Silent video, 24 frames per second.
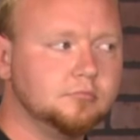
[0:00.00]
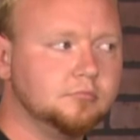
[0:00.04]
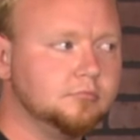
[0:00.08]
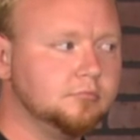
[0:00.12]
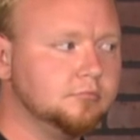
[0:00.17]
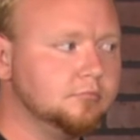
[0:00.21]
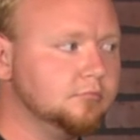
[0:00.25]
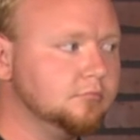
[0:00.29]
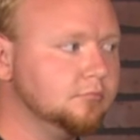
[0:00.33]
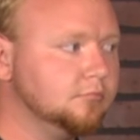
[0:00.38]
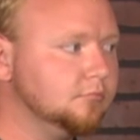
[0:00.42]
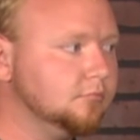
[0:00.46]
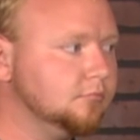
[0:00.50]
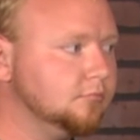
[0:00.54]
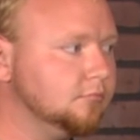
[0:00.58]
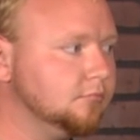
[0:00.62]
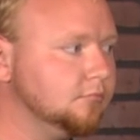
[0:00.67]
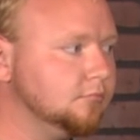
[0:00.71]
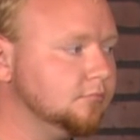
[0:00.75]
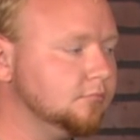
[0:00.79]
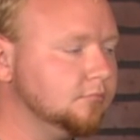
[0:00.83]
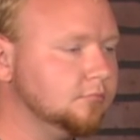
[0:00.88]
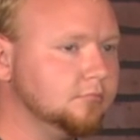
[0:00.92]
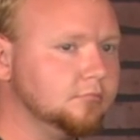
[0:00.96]

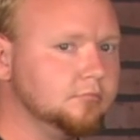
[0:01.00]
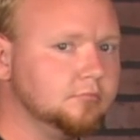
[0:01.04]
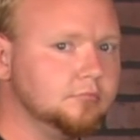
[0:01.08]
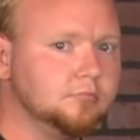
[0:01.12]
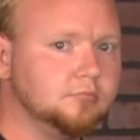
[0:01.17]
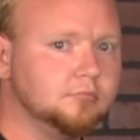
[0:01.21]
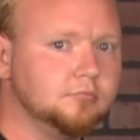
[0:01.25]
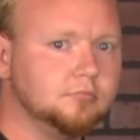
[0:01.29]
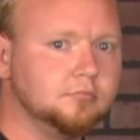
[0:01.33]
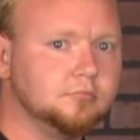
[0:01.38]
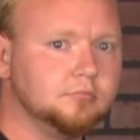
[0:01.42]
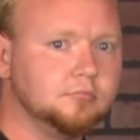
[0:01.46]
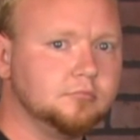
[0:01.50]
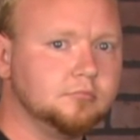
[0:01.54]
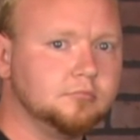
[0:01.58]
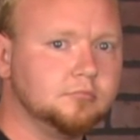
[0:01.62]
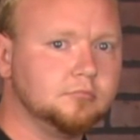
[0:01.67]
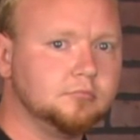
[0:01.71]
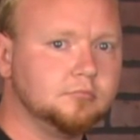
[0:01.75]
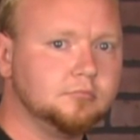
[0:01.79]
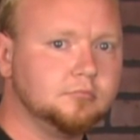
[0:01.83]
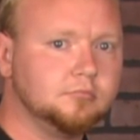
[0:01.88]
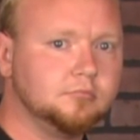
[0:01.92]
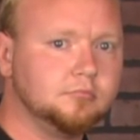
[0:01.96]

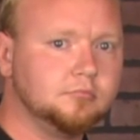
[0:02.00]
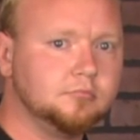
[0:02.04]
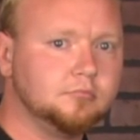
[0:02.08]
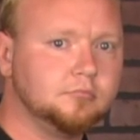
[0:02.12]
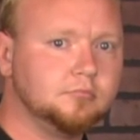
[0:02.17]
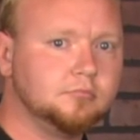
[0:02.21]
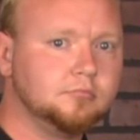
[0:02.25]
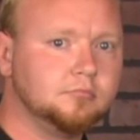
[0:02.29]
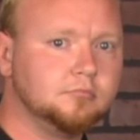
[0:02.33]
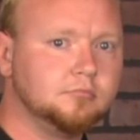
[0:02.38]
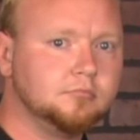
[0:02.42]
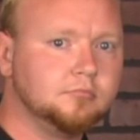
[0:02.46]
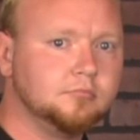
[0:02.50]
The person shown says nothing.